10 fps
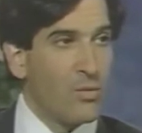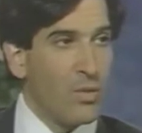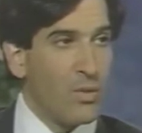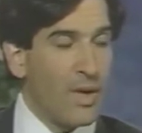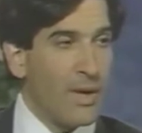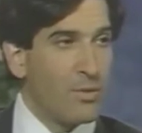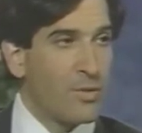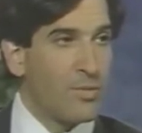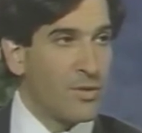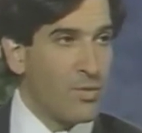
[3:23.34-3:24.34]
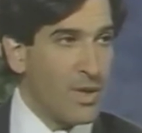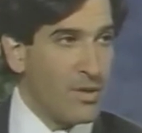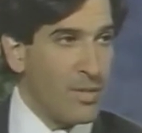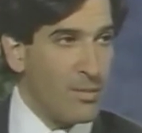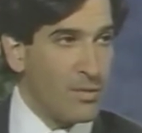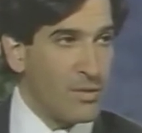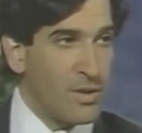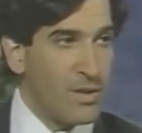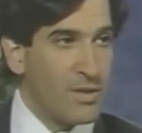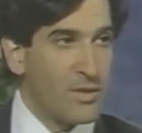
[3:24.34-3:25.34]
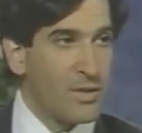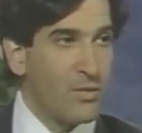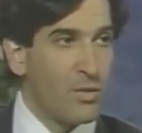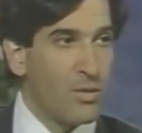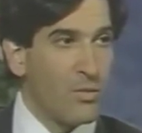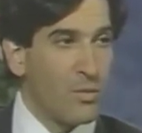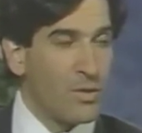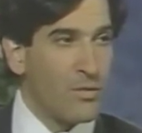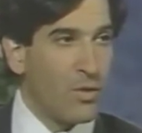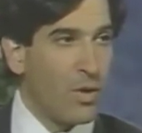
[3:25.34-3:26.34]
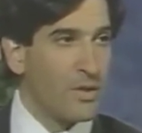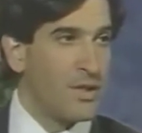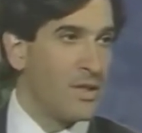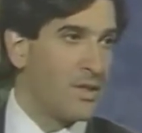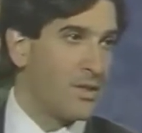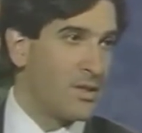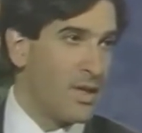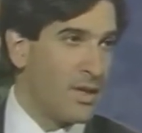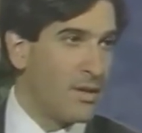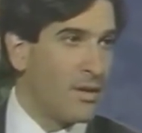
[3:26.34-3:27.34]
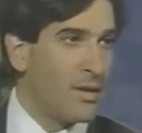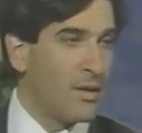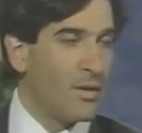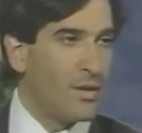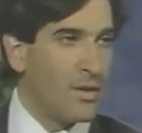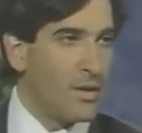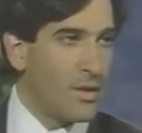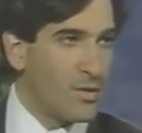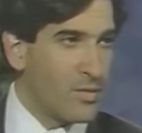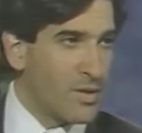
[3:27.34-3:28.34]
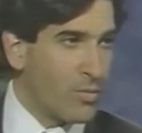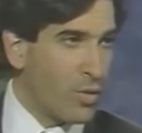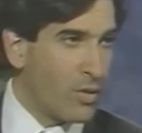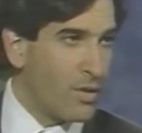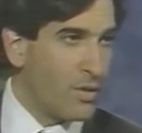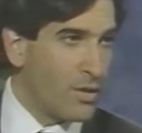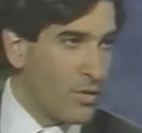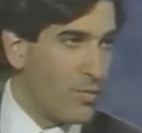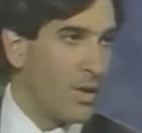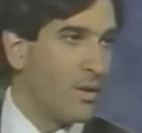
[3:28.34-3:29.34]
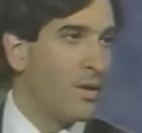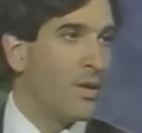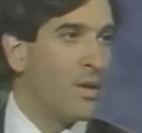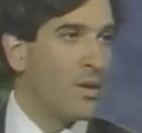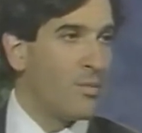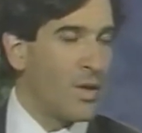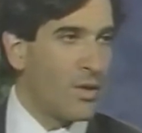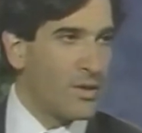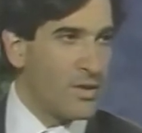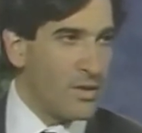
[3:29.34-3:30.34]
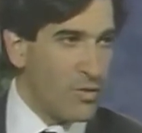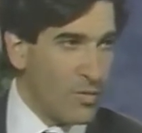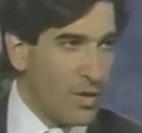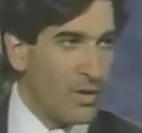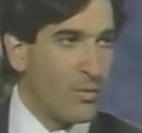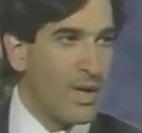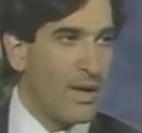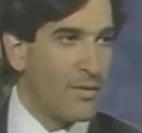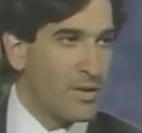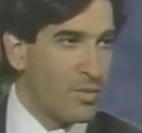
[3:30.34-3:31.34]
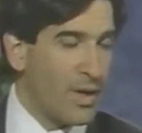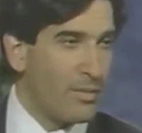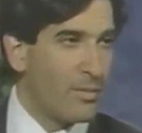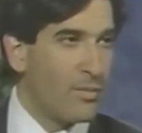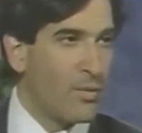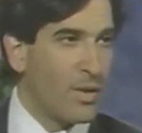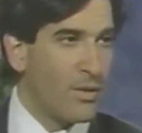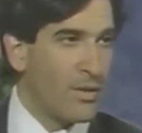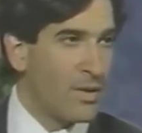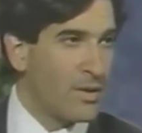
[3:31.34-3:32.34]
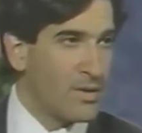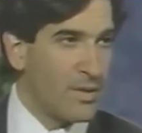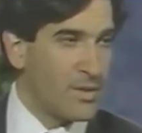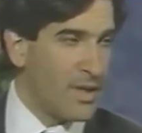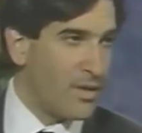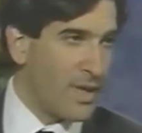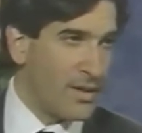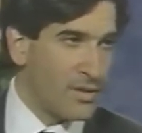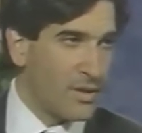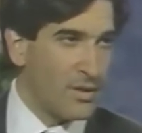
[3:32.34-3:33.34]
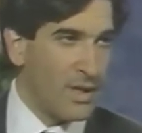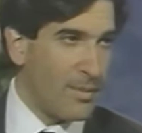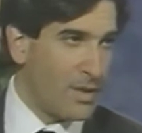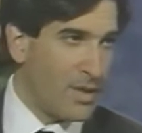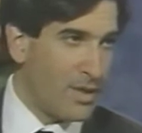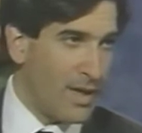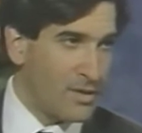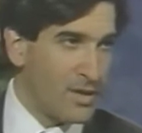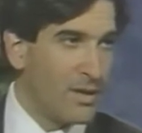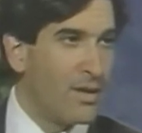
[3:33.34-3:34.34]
we were able to persuade the members that this was for all cities in the state, that this was important to Yuma, because in Yuma we have this problem with substandard housing, dilapidated housing,